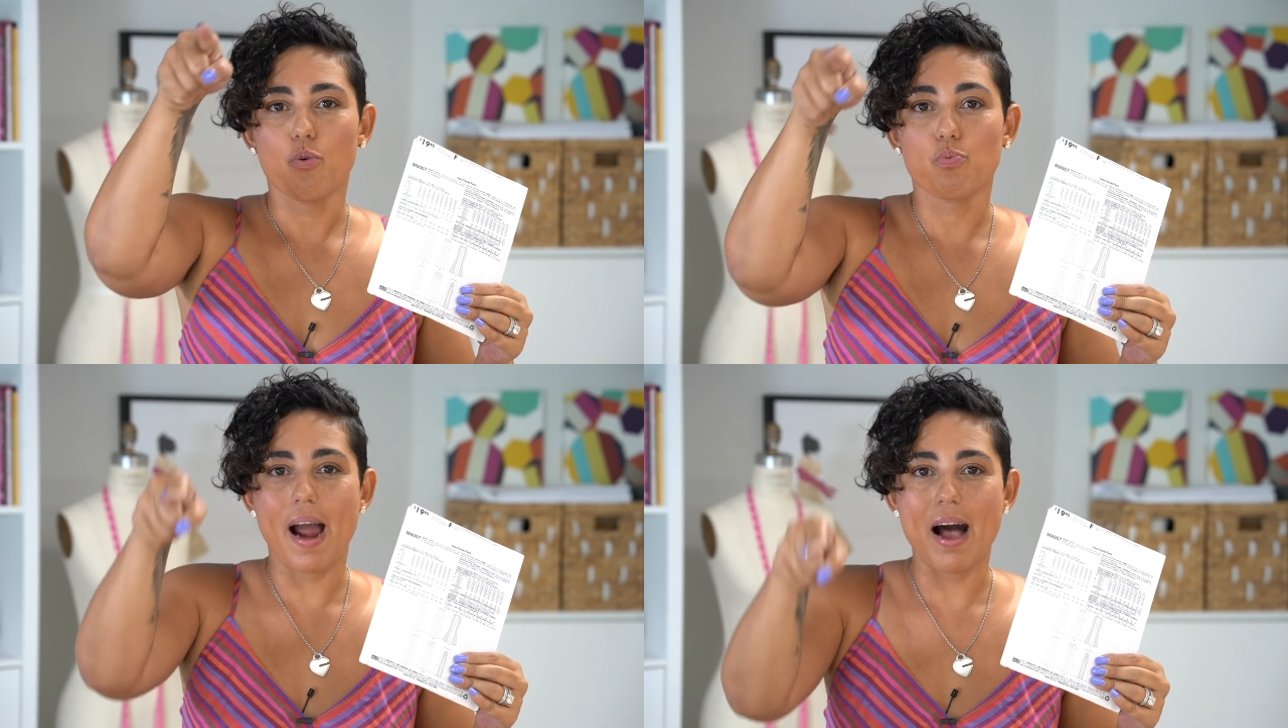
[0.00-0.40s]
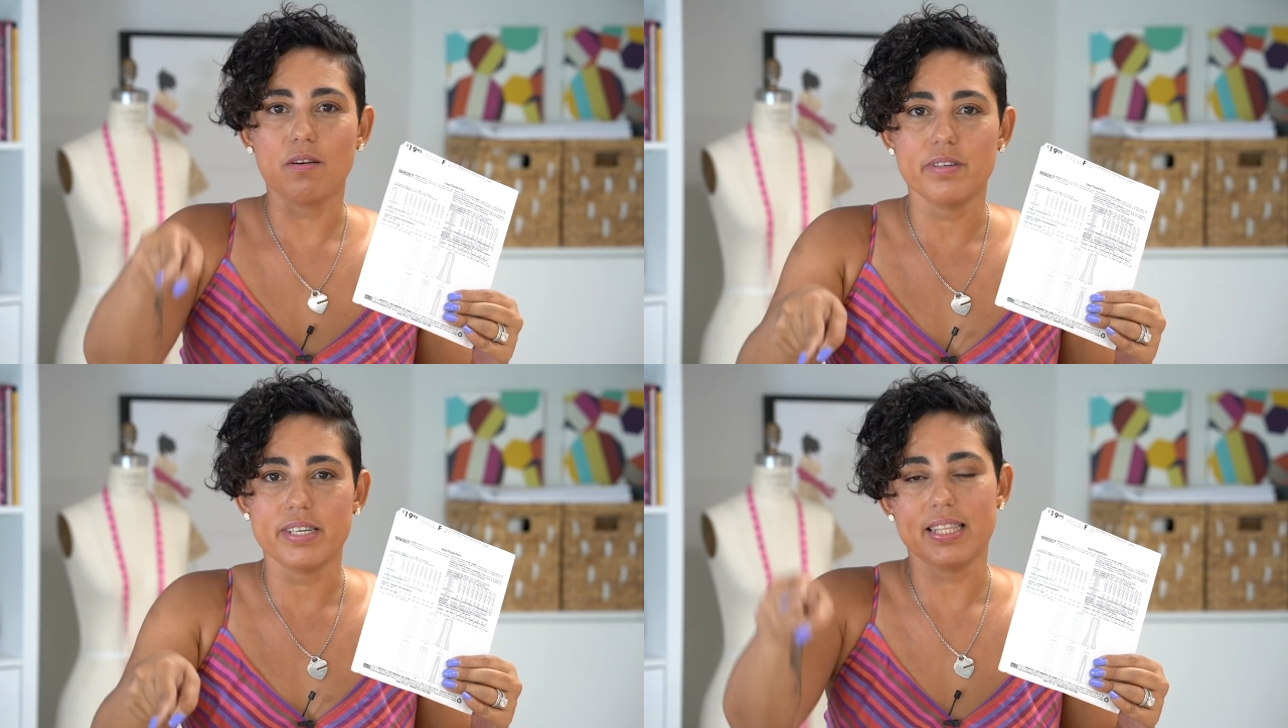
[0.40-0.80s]

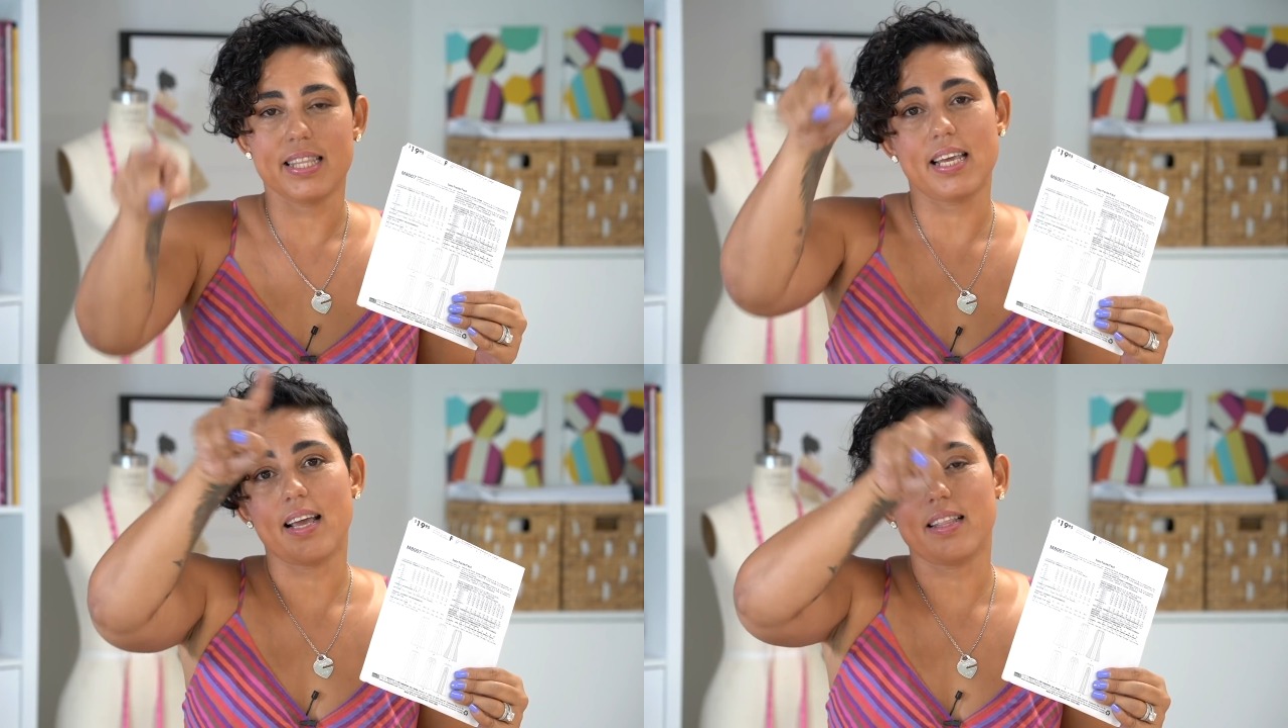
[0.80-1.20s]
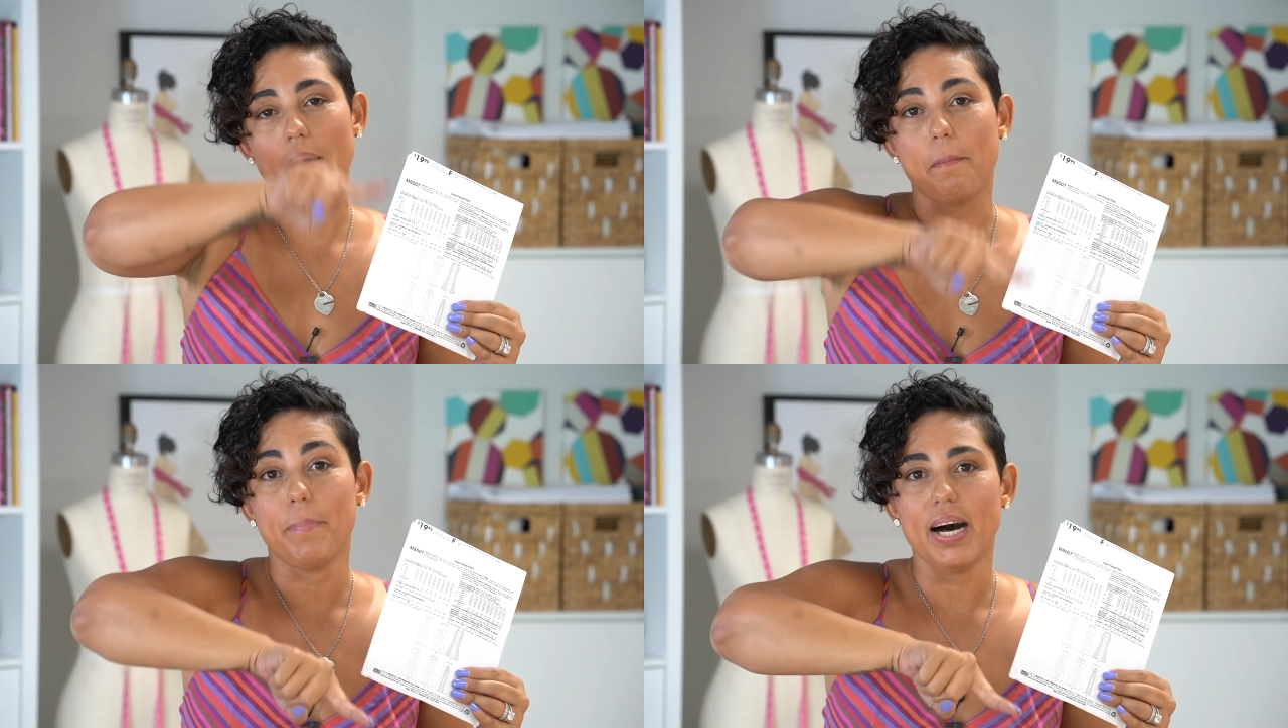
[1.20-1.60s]
rounded thing at
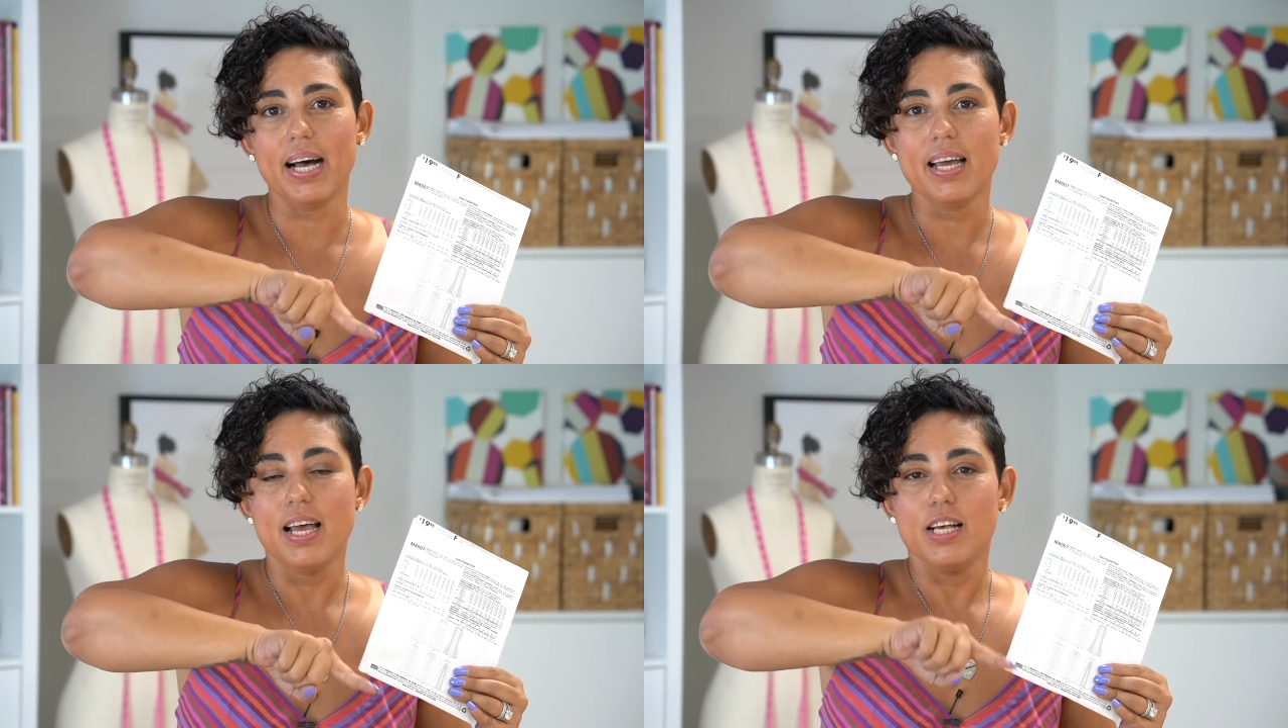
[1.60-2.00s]
the butt.